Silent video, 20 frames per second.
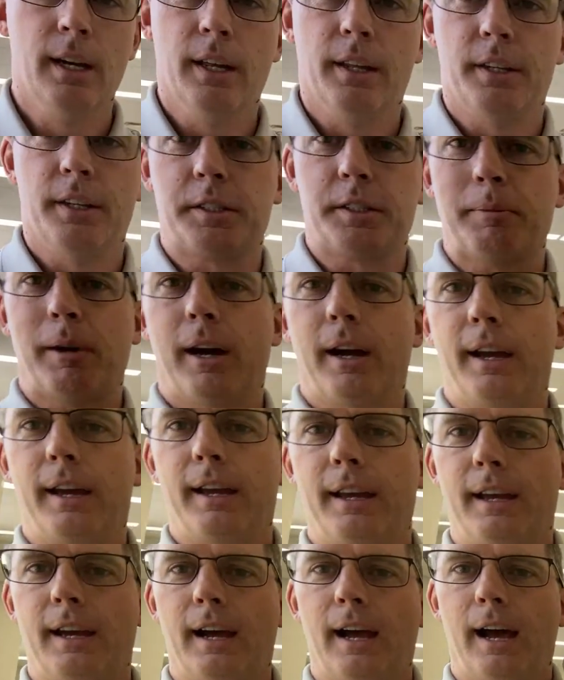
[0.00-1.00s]
This is
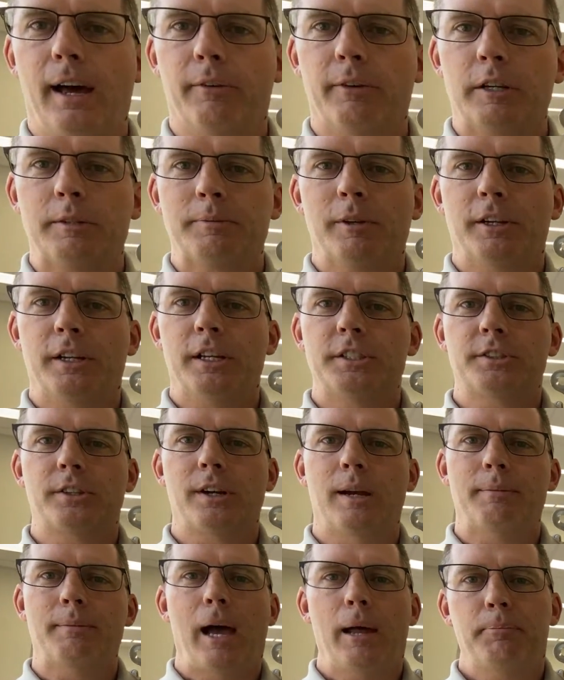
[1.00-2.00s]
my how to reach me on
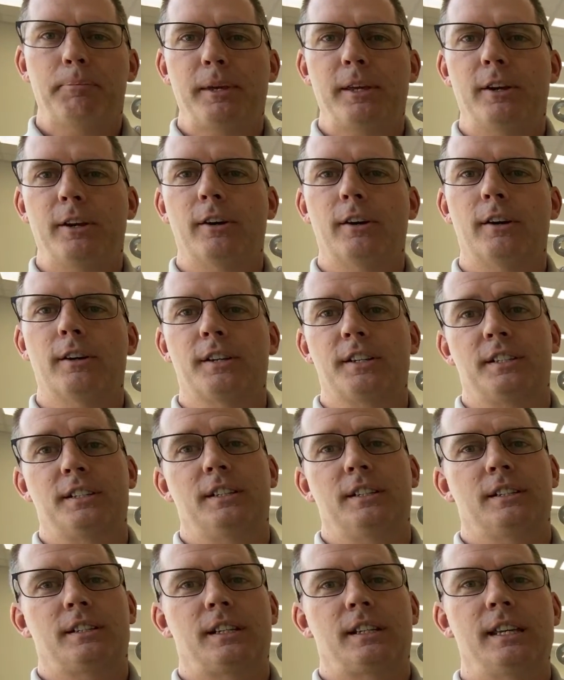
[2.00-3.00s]
Instagram at Peter
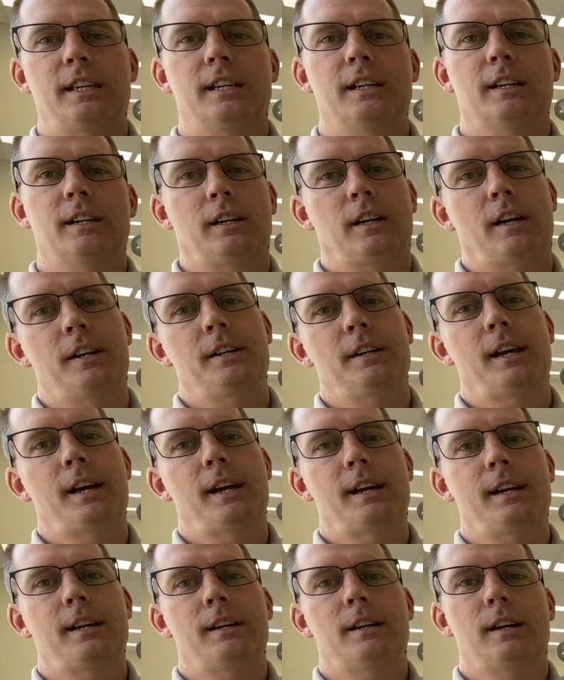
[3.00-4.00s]
Kia
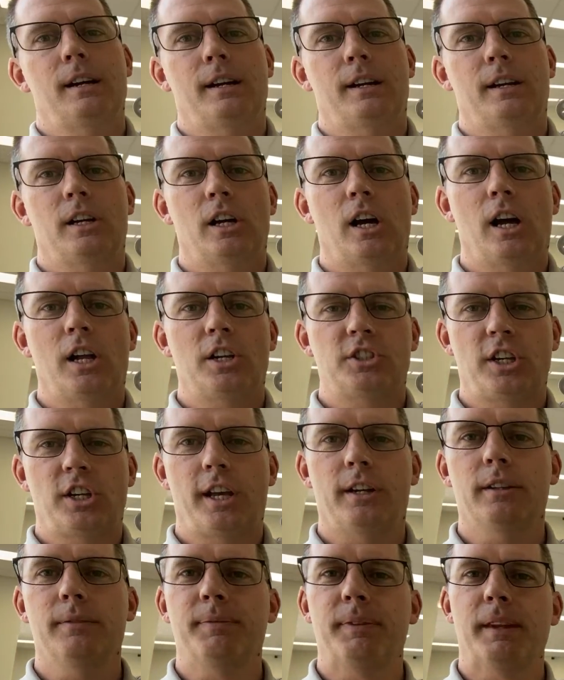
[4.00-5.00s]
Hyundai channel.